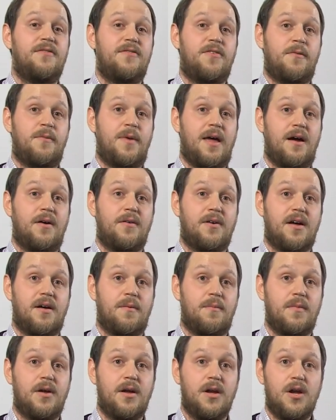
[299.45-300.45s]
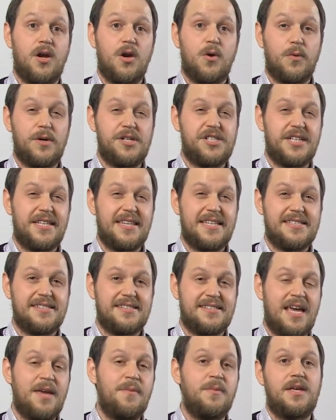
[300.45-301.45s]
from the outcome, reaching the
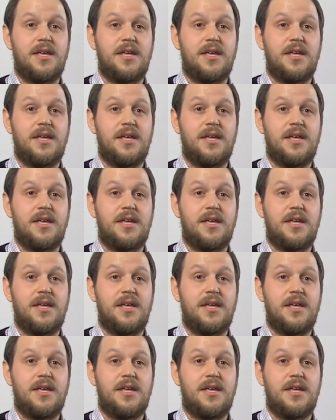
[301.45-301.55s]
same